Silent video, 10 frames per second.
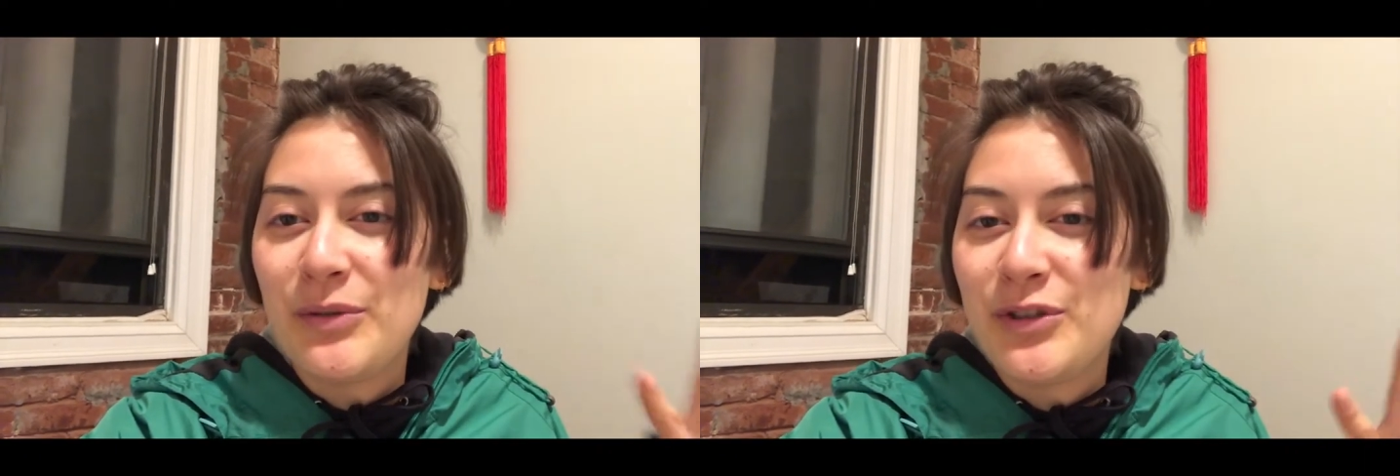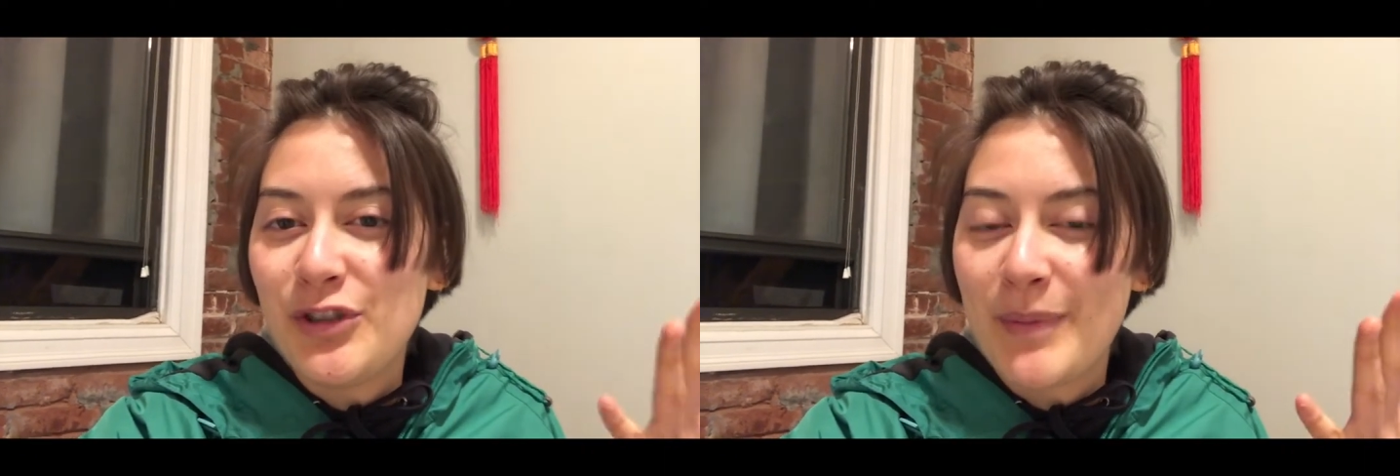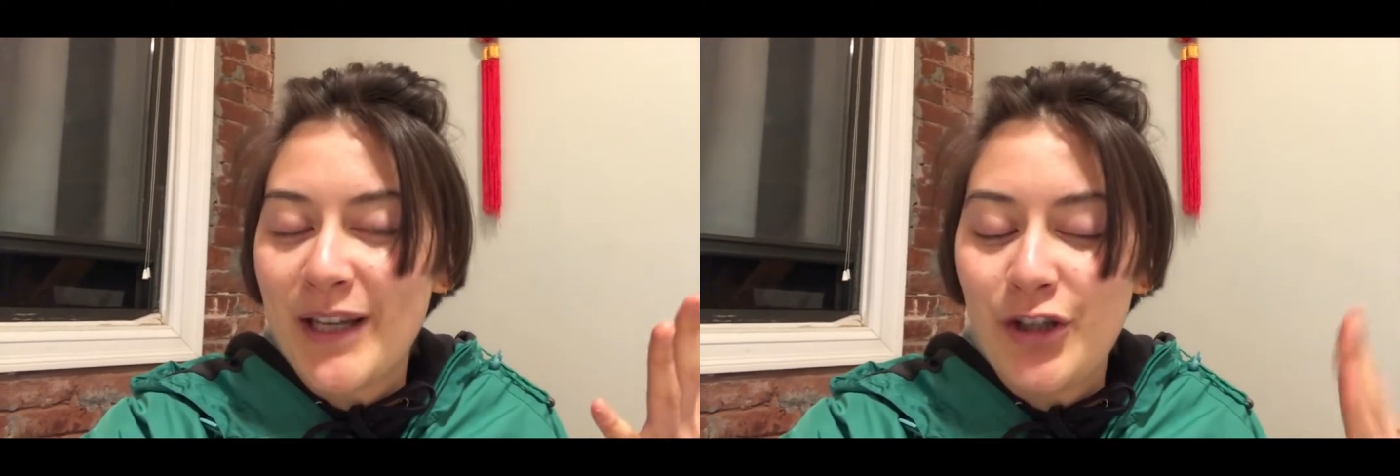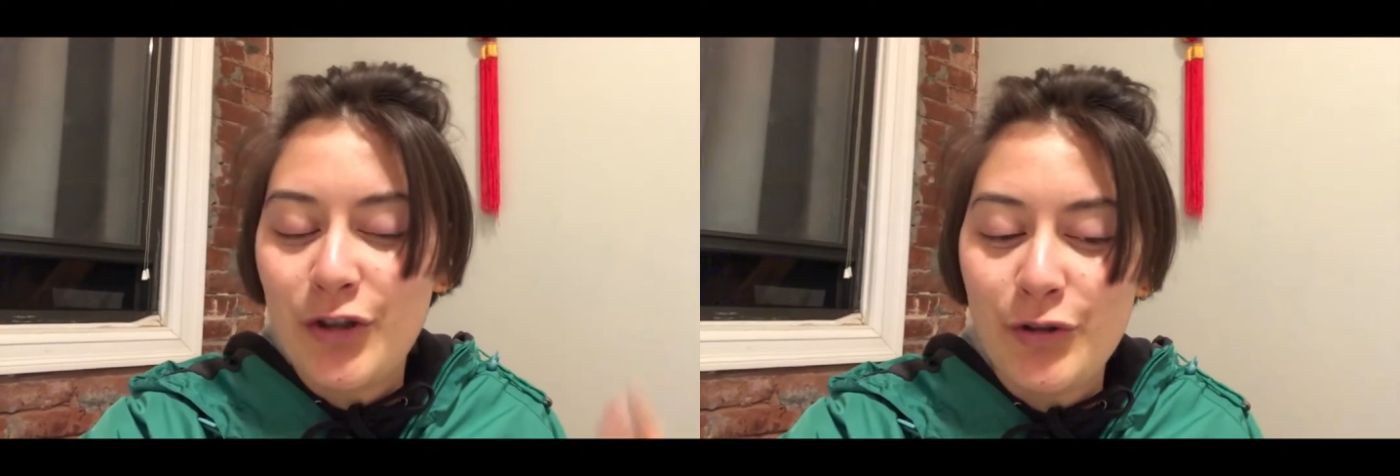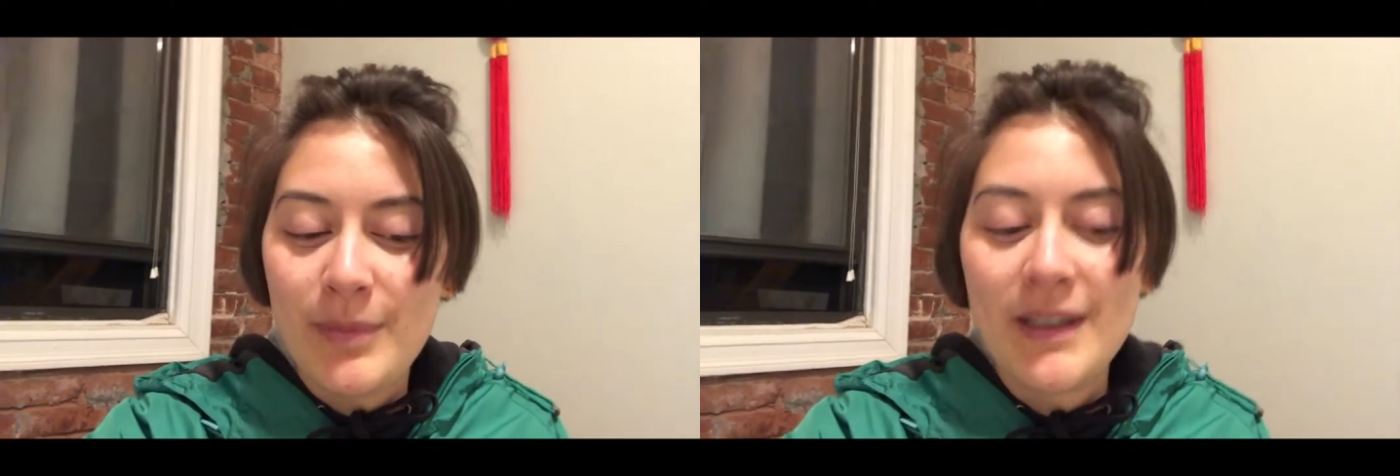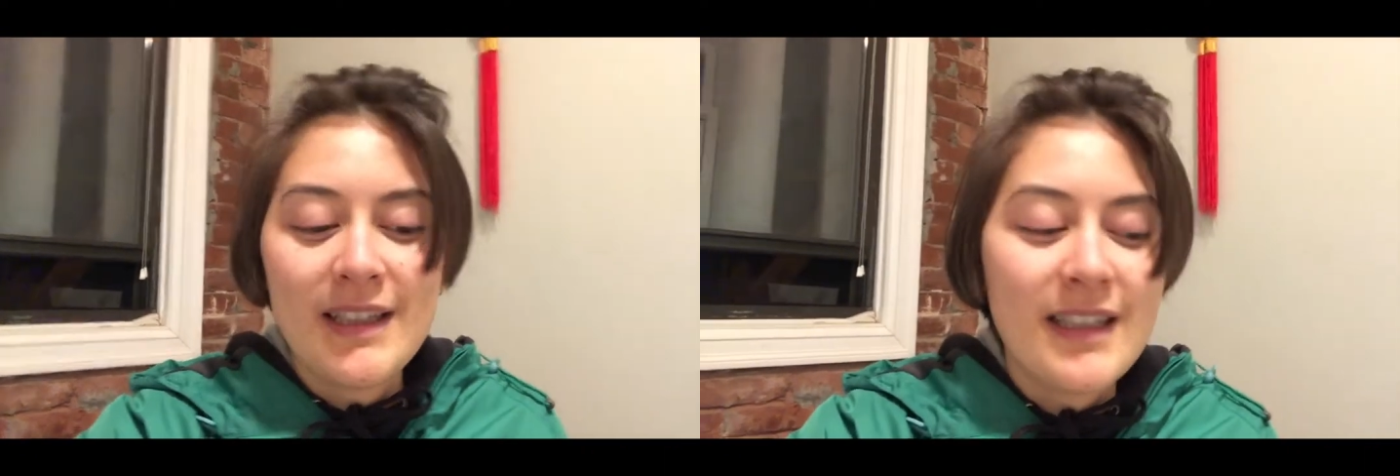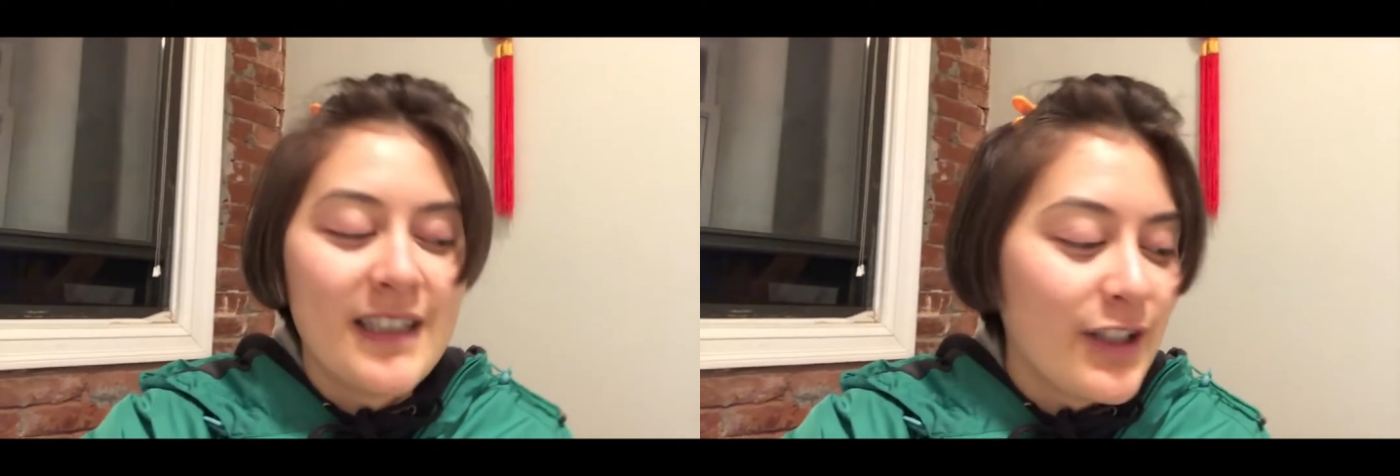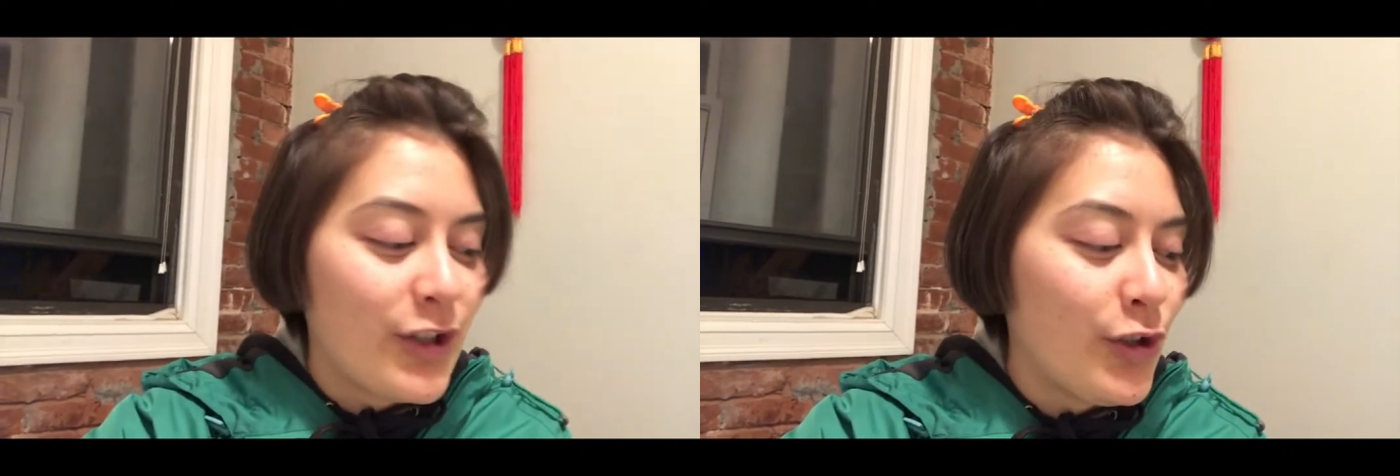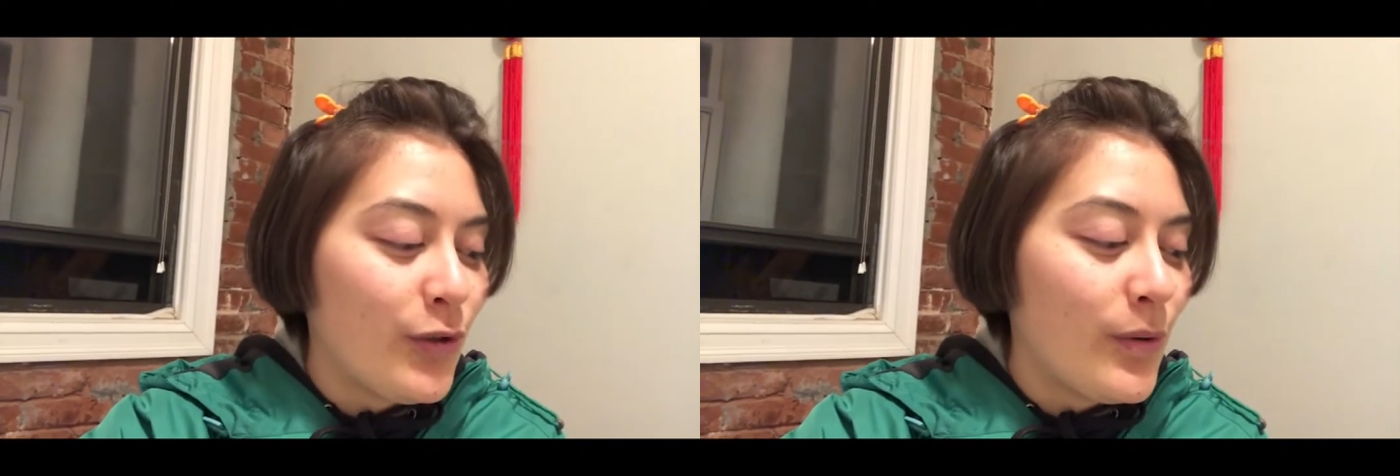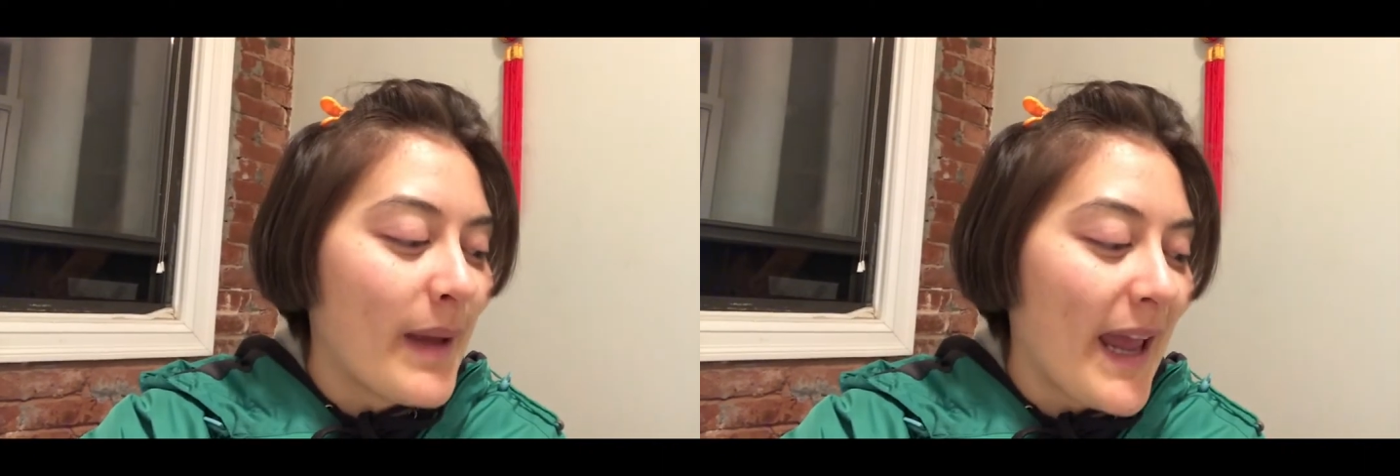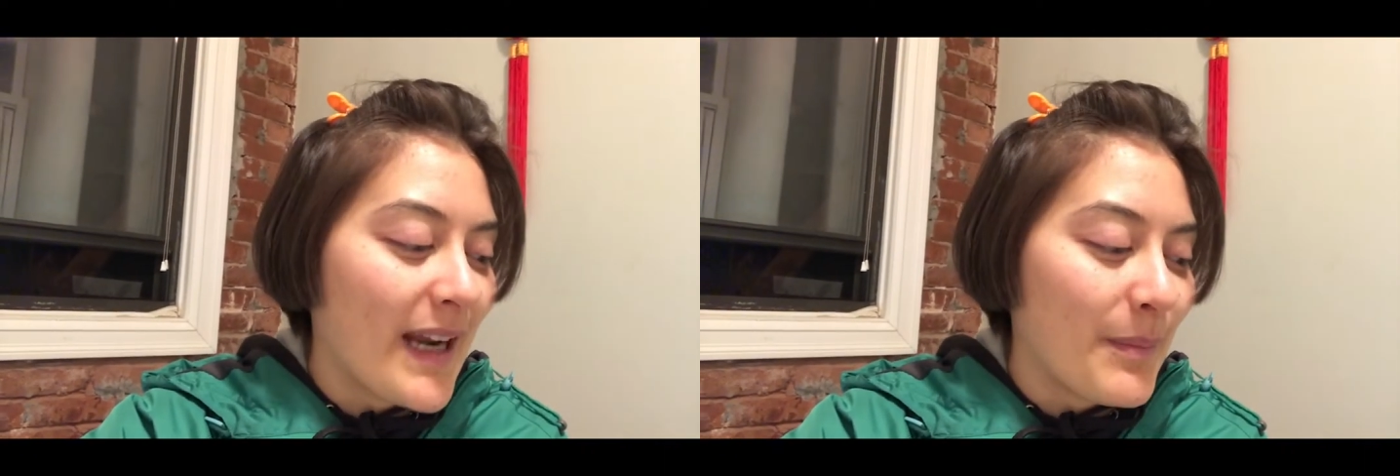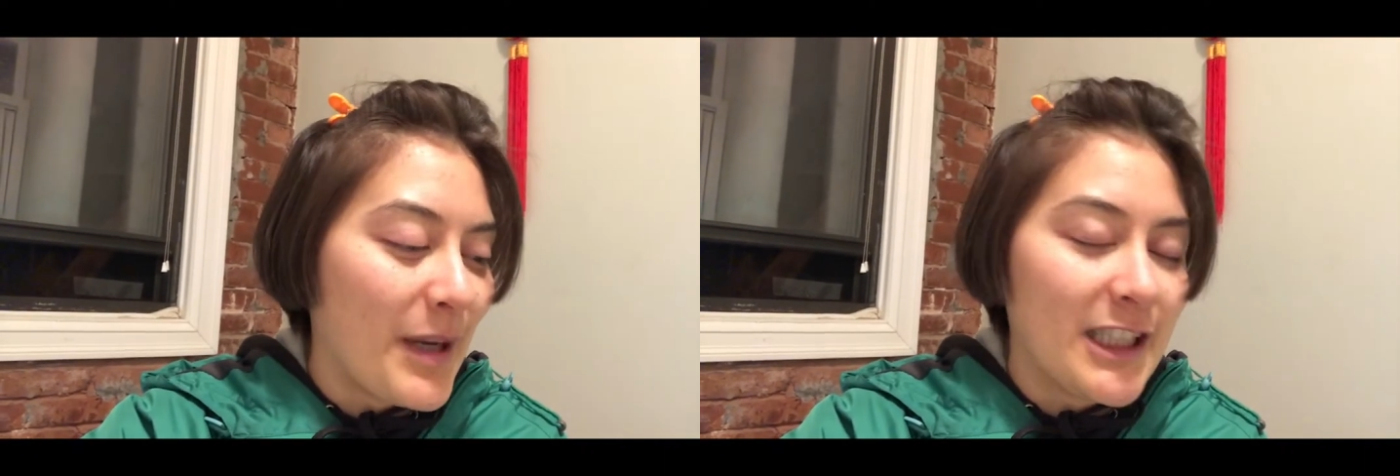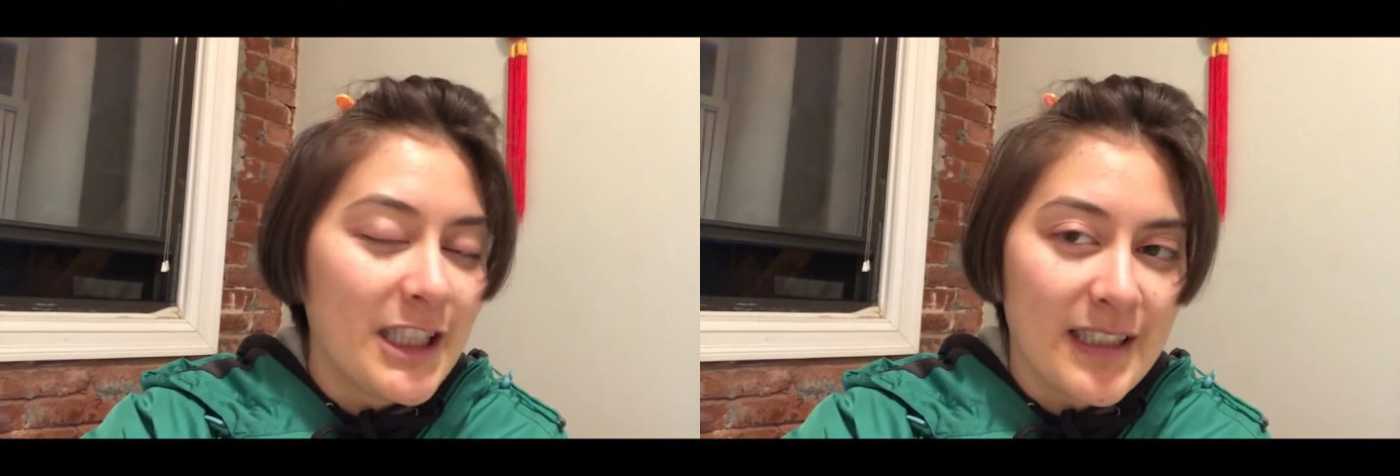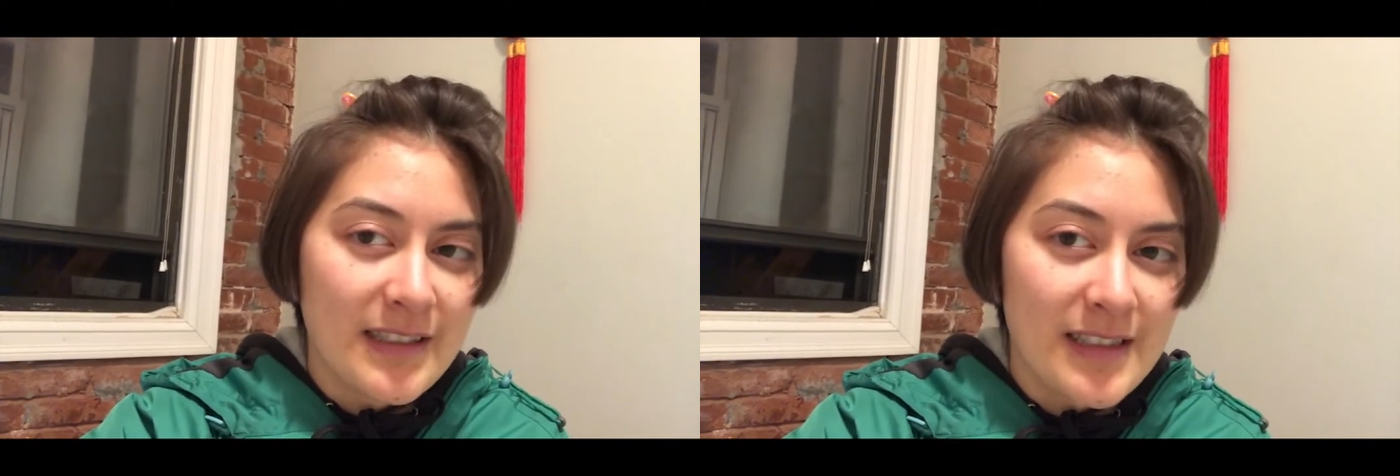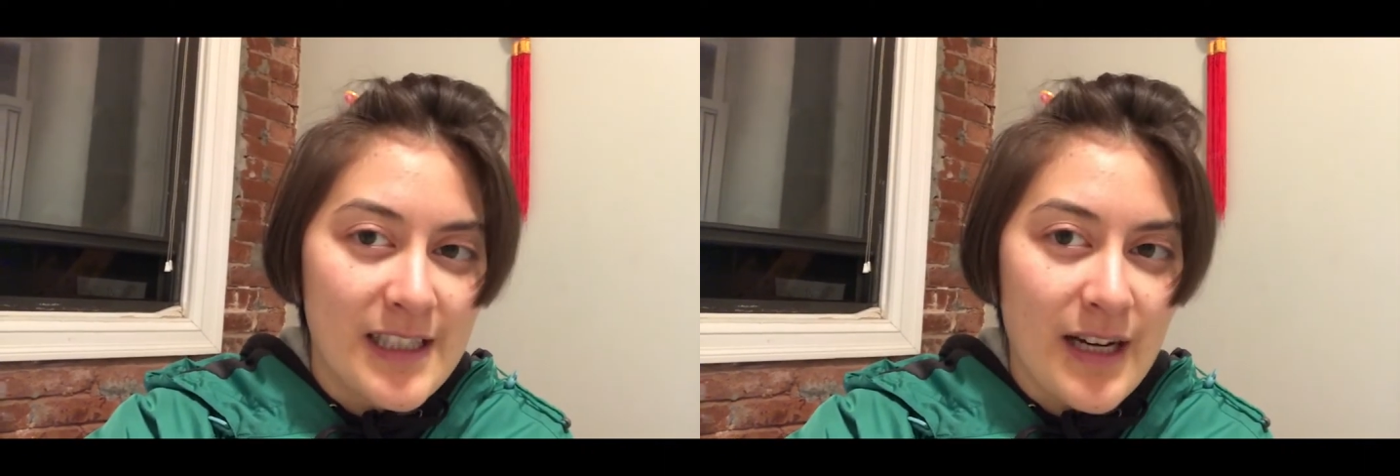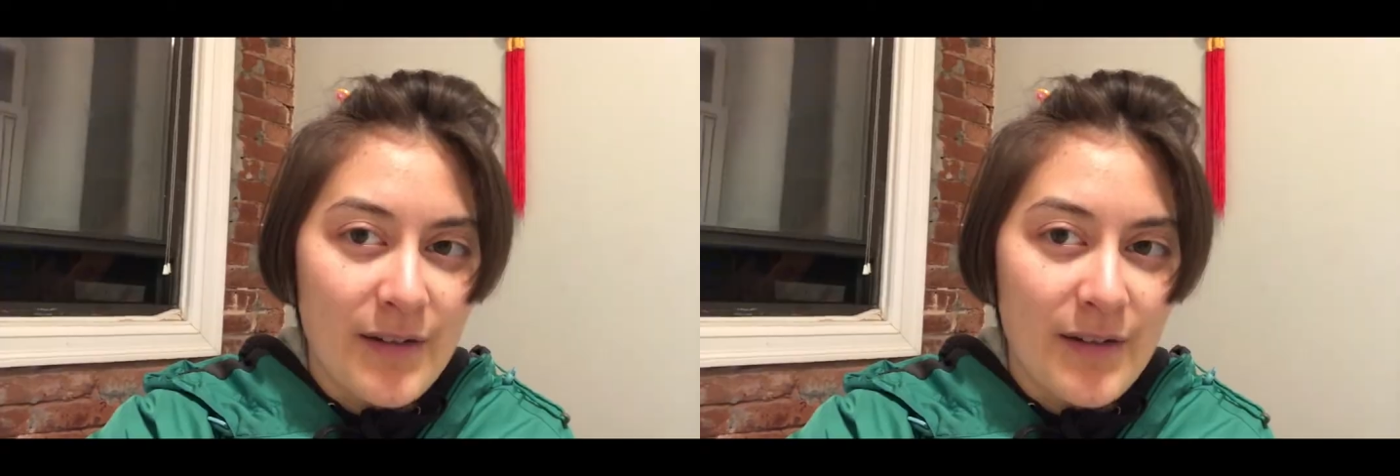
do my cube animation stuff.